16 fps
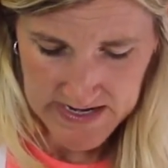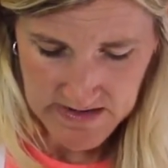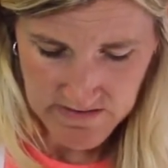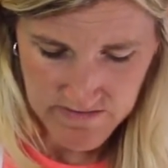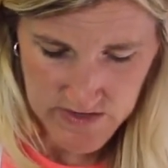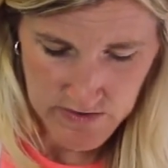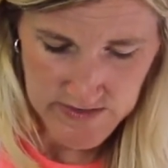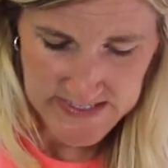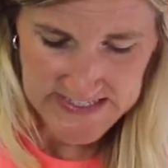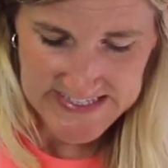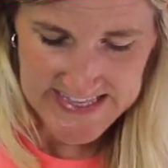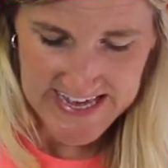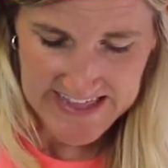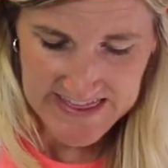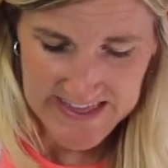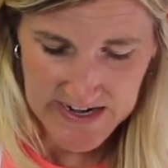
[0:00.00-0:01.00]
have noticed
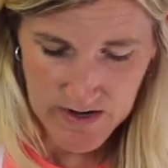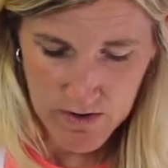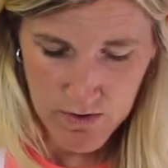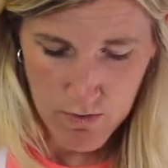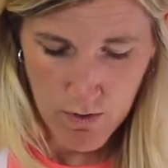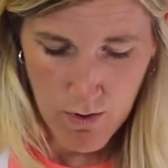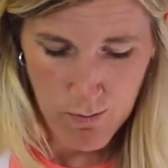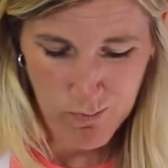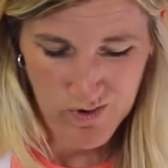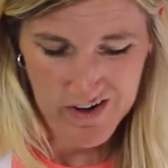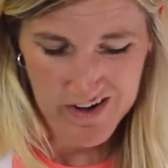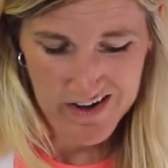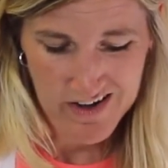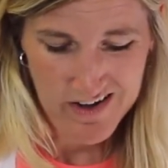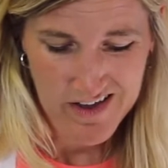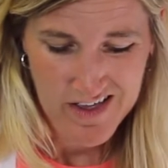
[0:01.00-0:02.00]
that there
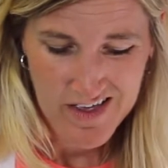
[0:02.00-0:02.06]
were